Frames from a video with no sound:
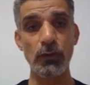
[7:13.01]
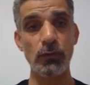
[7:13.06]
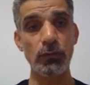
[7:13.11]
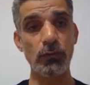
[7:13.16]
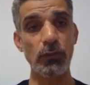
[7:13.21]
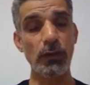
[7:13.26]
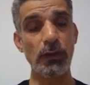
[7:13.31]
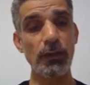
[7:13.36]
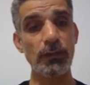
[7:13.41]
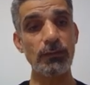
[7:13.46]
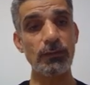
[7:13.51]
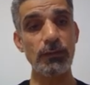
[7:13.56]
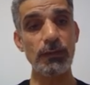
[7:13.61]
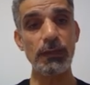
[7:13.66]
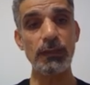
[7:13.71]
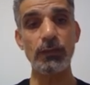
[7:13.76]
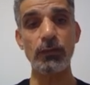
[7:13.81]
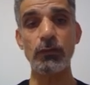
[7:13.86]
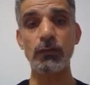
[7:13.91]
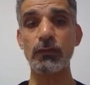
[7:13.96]
So you can see
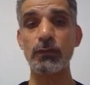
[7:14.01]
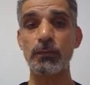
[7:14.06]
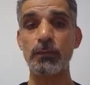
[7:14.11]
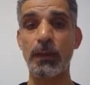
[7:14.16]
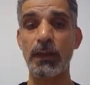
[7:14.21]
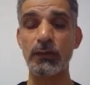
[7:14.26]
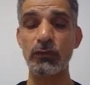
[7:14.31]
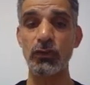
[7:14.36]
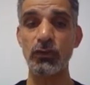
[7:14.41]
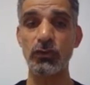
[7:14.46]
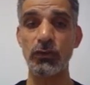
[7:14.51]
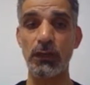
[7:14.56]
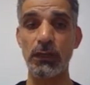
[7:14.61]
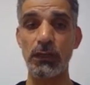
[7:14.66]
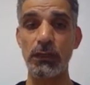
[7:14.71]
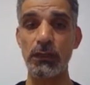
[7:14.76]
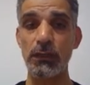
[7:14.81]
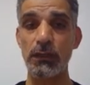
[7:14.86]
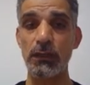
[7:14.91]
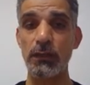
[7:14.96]
this is
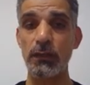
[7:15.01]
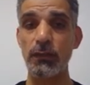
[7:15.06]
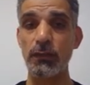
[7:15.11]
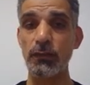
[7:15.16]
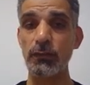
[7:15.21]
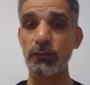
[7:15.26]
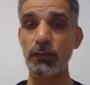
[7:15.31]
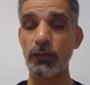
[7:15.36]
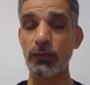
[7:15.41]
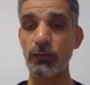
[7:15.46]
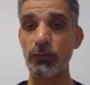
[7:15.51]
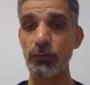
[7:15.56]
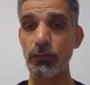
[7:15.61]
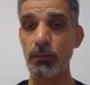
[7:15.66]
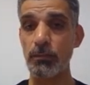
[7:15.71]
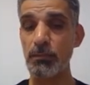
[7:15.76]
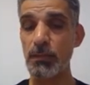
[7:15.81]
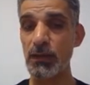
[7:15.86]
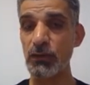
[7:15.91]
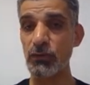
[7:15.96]
mandatory, this is
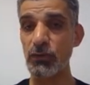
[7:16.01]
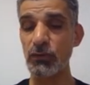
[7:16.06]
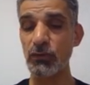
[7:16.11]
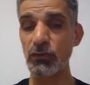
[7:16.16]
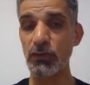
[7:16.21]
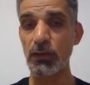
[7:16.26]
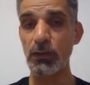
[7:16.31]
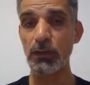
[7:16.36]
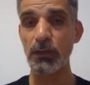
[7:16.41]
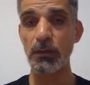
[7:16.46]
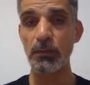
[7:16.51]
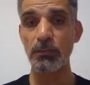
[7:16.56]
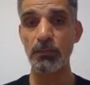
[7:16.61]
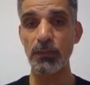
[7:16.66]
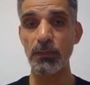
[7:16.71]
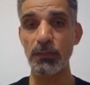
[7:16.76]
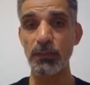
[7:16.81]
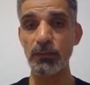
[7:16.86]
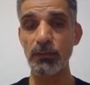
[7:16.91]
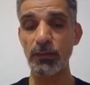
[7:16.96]
mandatory,
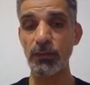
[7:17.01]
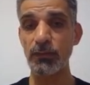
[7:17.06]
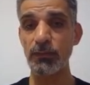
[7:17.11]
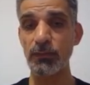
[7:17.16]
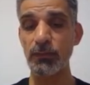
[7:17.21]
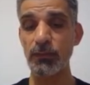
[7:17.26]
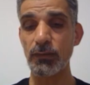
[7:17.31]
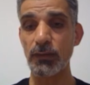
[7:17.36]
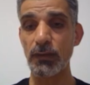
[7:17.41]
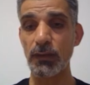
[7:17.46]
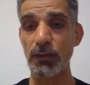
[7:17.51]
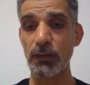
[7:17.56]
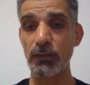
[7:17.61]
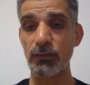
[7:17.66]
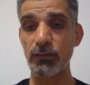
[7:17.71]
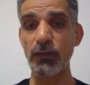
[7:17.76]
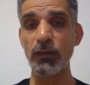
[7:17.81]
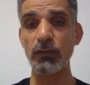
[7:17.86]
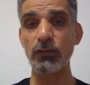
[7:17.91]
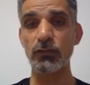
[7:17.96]
but this is
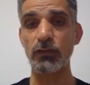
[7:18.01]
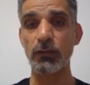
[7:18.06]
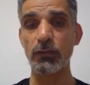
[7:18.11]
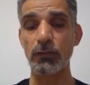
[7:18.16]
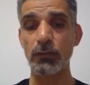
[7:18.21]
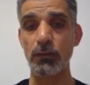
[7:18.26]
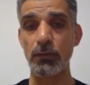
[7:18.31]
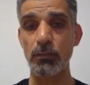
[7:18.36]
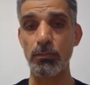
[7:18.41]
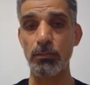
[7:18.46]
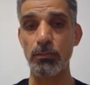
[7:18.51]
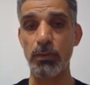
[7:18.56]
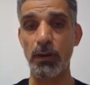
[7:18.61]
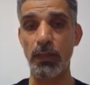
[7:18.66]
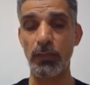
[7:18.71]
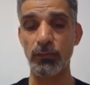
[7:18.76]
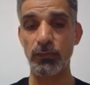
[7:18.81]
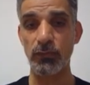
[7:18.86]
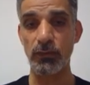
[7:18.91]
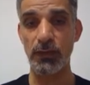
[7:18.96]
assisted
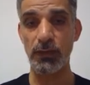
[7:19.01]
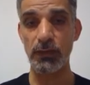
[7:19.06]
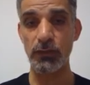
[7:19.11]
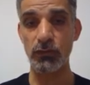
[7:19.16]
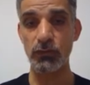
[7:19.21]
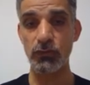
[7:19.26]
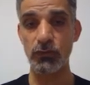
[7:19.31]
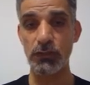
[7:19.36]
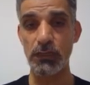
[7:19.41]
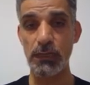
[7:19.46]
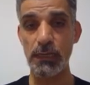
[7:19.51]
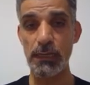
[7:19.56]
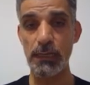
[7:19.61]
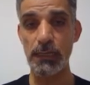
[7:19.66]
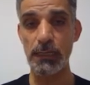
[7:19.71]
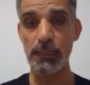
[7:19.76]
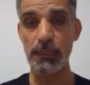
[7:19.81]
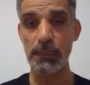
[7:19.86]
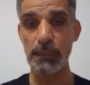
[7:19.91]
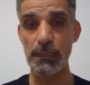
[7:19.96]
breaths. And it's
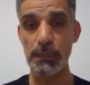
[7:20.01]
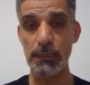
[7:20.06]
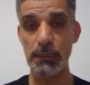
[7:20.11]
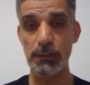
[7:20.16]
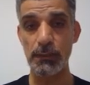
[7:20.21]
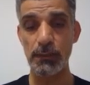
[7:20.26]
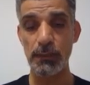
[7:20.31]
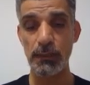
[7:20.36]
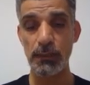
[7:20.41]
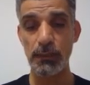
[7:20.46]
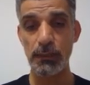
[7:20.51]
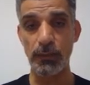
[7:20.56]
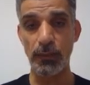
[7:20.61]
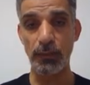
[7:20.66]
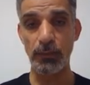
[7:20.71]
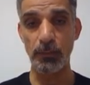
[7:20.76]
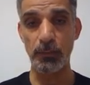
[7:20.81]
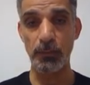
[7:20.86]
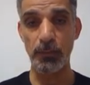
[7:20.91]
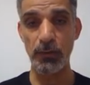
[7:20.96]
clearly here
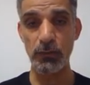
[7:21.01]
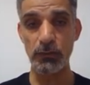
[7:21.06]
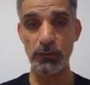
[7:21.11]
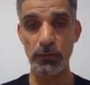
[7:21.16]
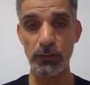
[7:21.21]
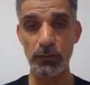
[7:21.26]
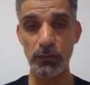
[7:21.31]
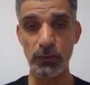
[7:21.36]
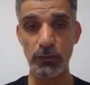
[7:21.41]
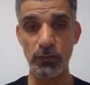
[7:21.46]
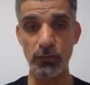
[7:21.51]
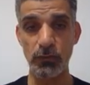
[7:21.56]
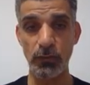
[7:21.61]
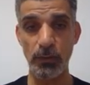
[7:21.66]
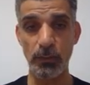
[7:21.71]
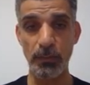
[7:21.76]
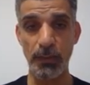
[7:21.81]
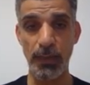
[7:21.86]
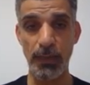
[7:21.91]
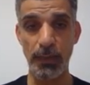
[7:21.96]
that the patient did
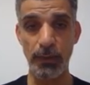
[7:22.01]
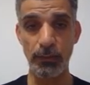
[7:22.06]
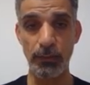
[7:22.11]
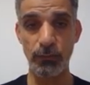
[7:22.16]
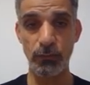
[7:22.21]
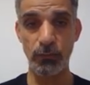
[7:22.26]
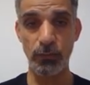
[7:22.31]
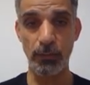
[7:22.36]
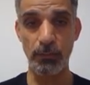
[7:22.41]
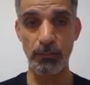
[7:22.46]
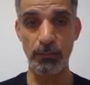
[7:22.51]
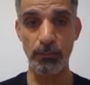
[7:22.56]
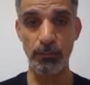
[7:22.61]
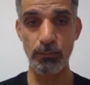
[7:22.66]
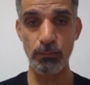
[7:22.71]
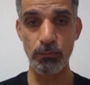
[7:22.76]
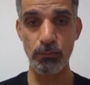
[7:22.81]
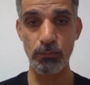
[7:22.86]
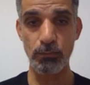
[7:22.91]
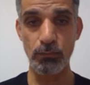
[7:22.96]
some,
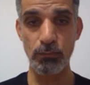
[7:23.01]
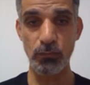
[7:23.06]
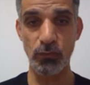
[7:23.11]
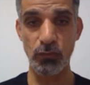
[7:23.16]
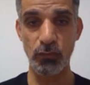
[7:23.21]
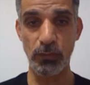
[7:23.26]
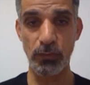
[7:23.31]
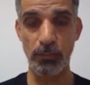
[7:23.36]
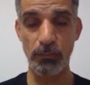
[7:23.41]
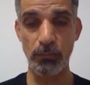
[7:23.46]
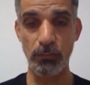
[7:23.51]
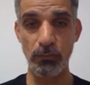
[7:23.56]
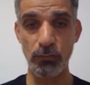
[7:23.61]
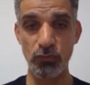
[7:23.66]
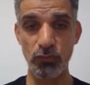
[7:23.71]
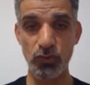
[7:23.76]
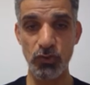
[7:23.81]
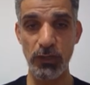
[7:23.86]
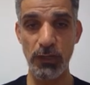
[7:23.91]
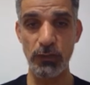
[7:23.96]
some, some
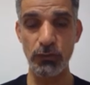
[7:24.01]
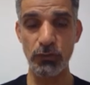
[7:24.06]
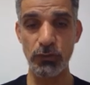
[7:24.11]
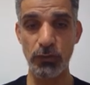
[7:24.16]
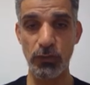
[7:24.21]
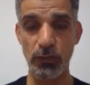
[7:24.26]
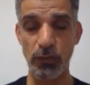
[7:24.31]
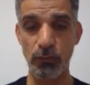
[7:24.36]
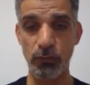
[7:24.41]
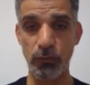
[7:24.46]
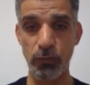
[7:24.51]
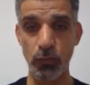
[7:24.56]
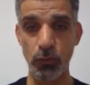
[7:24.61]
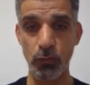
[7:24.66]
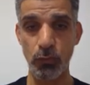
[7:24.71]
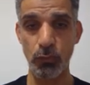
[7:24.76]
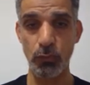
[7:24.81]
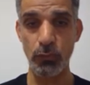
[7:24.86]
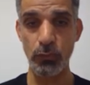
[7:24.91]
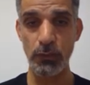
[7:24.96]
change in the
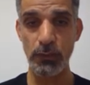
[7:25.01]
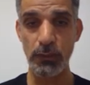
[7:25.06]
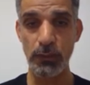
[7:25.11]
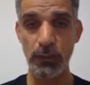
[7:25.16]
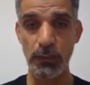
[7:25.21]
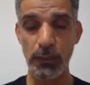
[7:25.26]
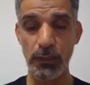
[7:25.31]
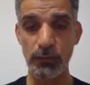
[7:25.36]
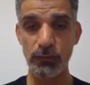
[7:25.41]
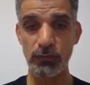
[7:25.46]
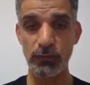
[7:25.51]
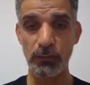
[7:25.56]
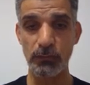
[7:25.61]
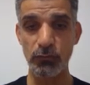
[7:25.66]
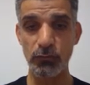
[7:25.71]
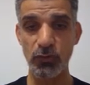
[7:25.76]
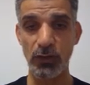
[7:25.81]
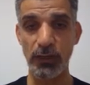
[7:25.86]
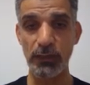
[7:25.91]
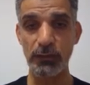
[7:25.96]
flow and some
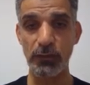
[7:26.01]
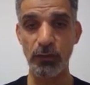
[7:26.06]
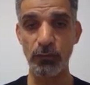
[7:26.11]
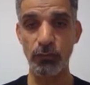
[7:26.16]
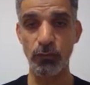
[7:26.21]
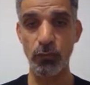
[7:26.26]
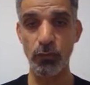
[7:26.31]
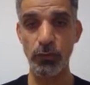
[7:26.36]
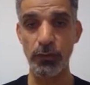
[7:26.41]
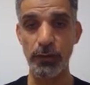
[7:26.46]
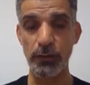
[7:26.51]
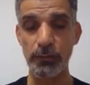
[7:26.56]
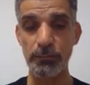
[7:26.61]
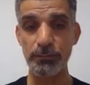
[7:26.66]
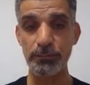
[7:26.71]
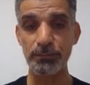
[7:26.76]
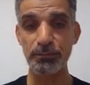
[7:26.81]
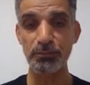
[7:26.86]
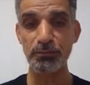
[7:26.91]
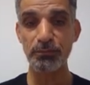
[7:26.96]
tidal volume,
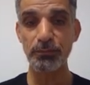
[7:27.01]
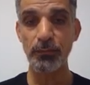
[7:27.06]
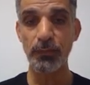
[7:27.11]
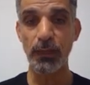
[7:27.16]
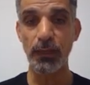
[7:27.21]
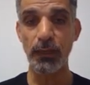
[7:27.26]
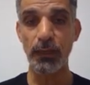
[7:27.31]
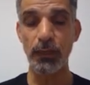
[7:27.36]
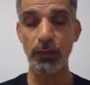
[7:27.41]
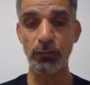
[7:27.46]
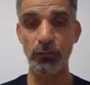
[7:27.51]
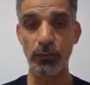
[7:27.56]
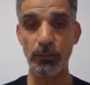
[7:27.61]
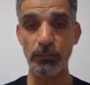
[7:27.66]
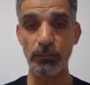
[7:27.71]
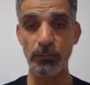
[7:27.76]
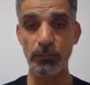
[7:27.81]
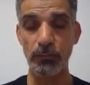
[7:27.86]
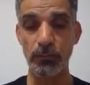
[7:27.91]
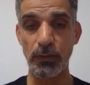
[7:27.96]
uh,
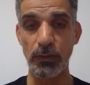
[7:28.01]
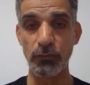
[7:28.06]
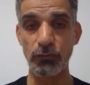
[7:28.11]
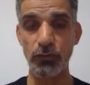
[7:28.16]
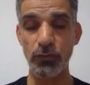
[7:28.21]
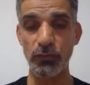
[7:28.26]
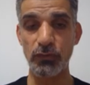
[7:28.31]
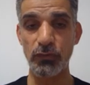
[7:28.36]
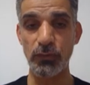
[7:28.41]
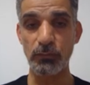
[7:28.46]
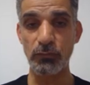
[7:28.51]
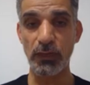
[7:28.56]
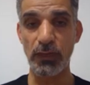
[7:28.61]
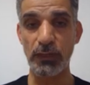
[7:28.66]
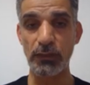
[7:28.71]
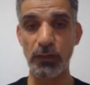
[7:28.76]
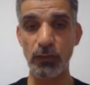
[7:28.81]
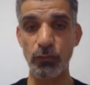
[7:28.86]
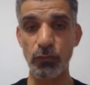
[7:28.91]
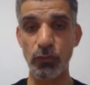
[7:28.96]
some achieved some
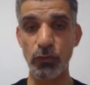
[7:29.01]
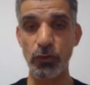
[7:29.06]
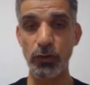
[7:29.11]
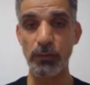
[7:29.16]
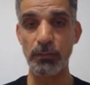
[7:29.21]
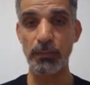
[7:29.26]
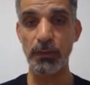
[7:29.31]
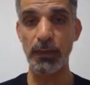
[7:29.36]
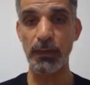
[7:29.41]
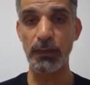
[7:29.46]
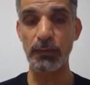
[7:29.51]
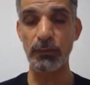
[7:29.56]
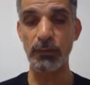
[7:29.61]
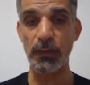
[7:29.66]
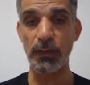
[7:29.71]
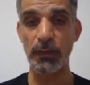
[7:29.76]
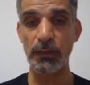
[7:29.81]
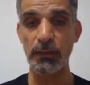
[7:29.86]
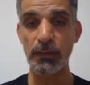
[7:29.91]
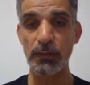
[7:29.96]
tidal volume, and
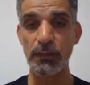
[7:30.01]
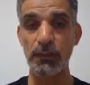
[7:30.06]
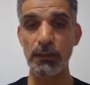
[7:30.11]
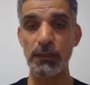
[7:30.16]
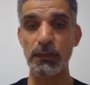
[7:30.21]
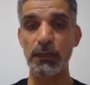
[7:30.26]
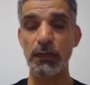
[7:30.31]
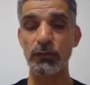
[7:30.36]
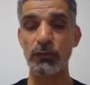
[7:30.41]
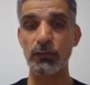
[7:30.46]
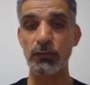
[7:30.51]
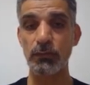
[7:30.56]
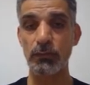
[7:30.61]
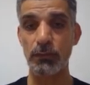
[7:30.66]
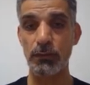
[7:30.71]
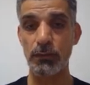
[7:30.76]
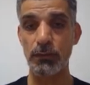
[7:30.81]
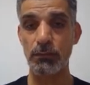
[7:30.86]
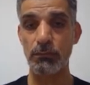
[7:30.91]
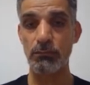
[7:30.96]
then he gets
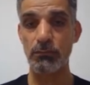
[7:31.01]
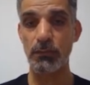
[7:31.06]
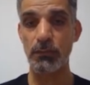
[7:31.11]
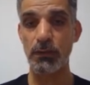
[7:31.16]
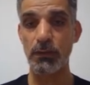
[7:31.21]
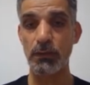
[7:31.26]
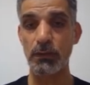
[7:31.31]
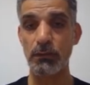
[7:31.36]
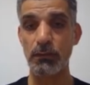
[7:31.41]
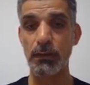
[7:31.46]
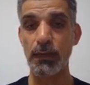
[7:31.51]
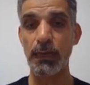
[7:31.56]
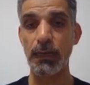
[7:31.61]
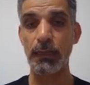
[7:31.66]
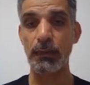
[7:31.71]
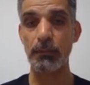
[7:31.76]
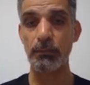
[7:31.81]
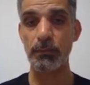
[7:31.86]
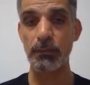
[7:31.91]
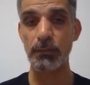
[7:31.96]
um, uh,
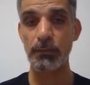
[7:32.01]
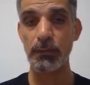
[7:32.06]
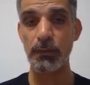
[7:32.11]
held.